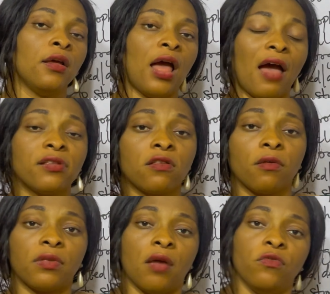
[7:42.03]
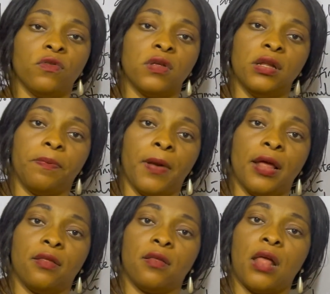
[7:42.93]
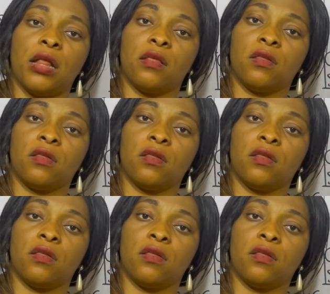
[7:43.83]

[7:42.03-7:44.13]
After some time, you see the plant start